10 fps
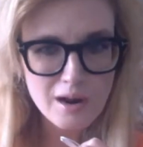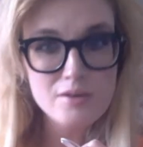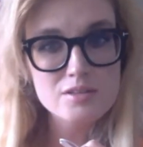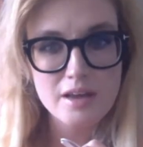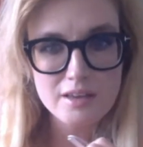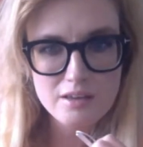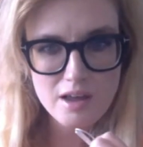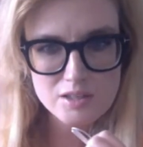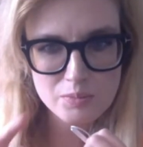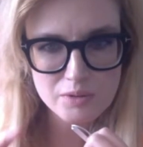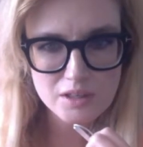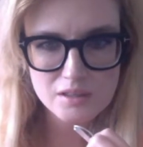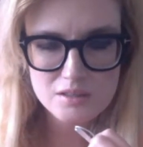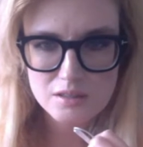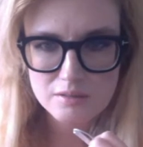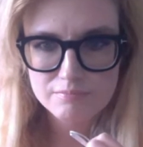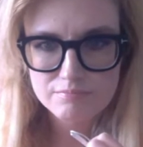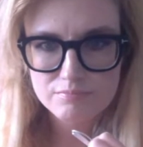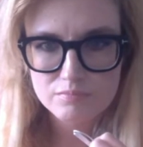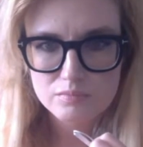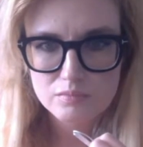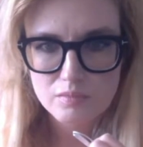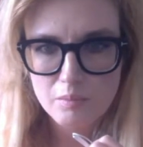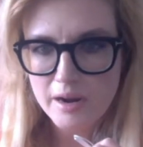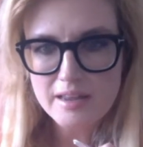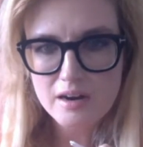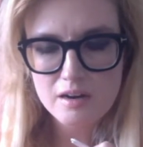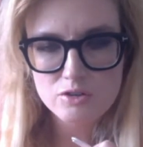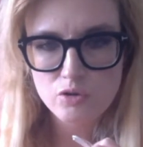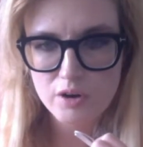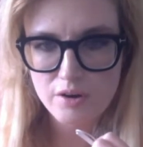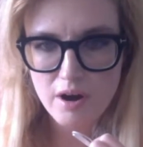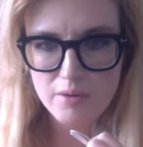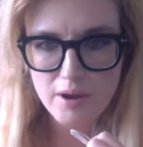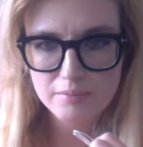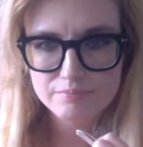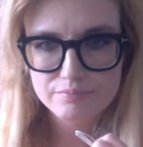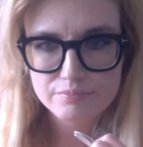I was like, "Yes, please." But I get it a screener anyway.